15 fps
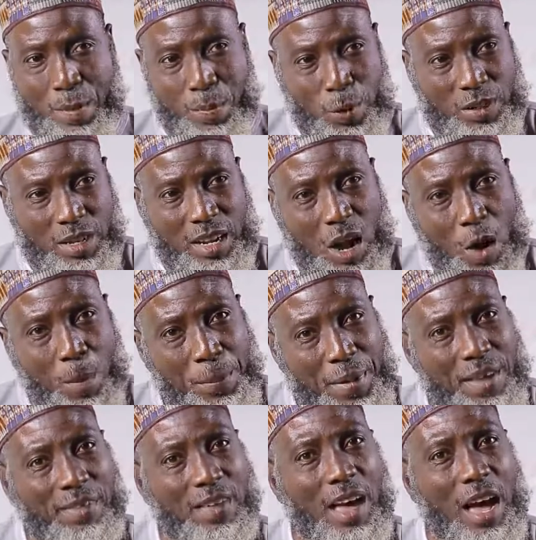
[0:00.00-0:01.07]
importer now
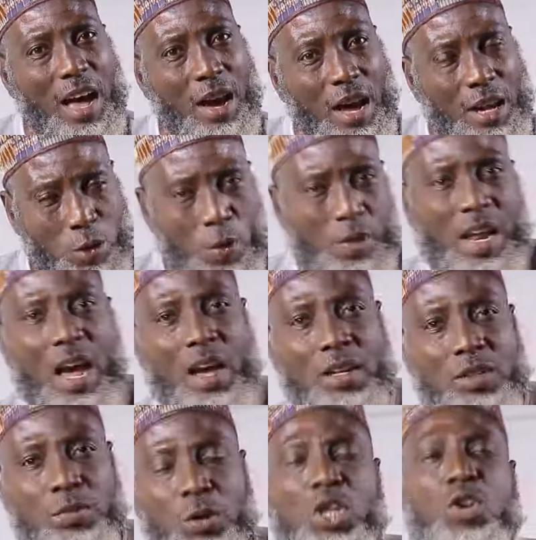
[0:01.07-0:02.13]
places an order
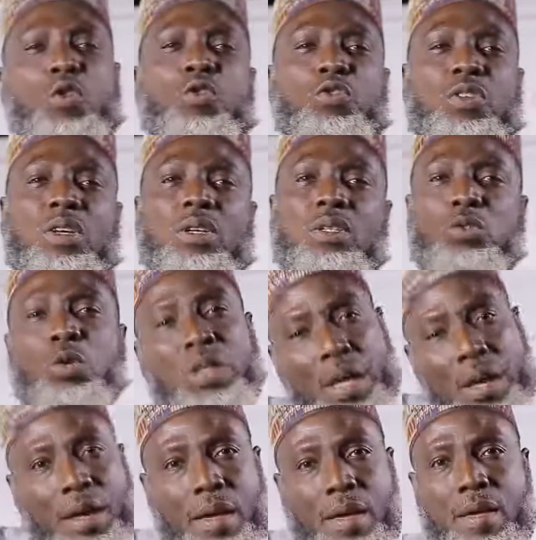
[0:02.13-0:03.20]
for the goods to the